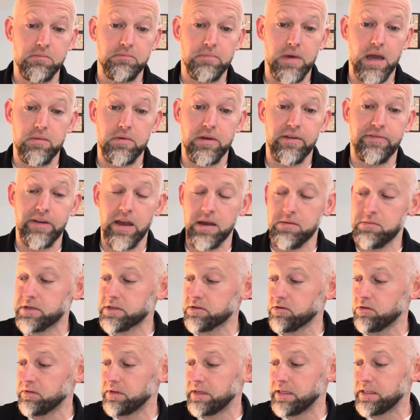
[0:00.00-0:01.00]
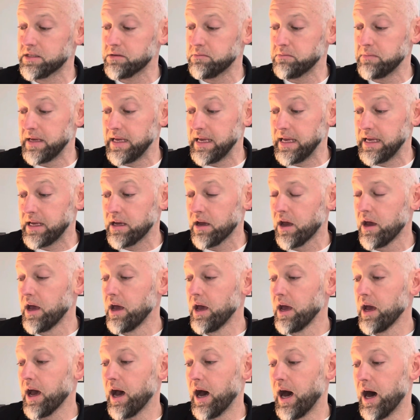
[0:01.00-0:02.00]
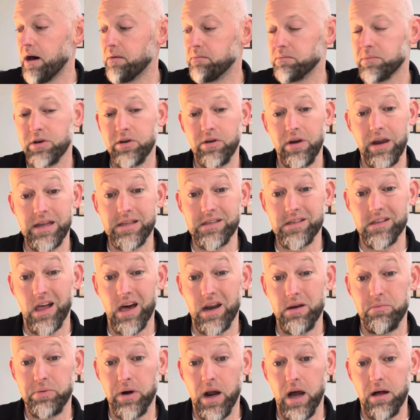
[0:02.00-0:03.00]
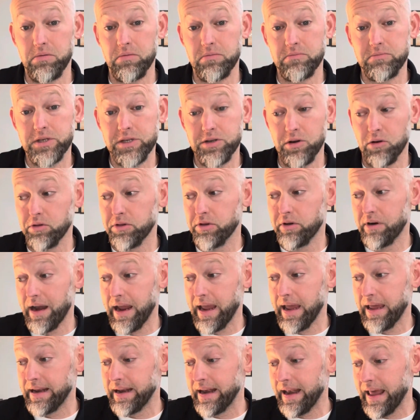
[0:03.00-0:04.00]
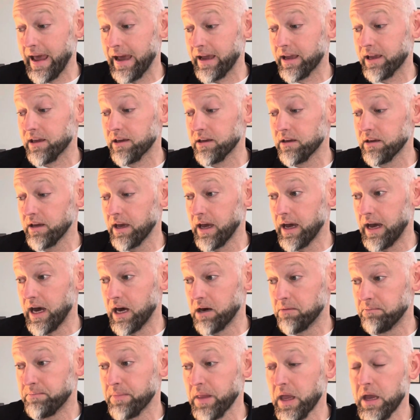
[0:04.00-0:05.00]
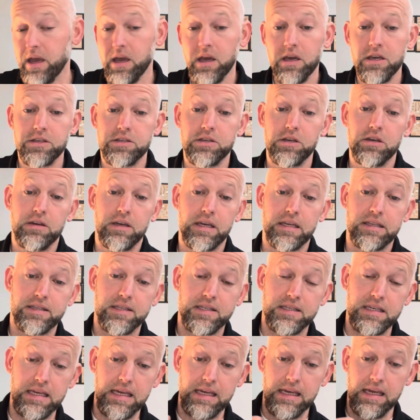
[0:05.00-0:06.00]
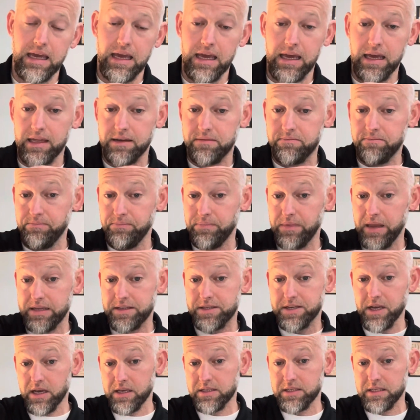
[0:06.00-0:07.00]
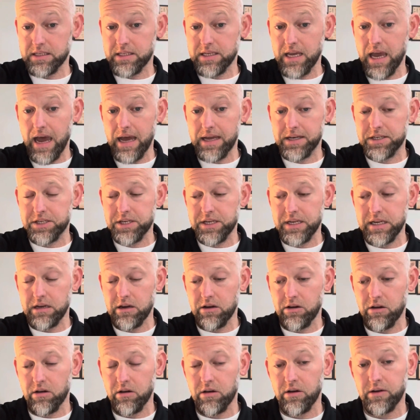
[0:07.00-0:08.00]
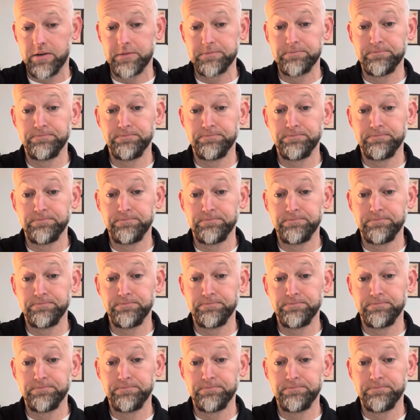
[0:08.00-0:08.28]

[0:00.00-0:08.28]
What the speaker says: maybe famous only to me. Creates a lot of problems, shoulder and neck. So you can see it does attach here